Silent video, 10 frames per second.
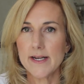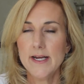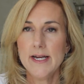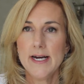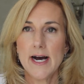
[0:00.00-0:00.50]

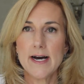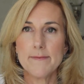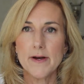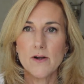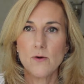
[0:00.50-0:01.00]

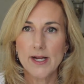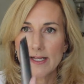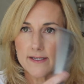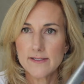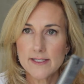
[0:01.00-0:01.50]
a
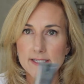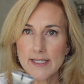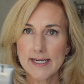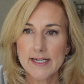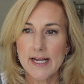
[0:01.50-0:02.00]
quick little
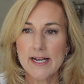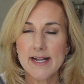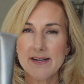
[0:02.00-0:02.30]
slick. And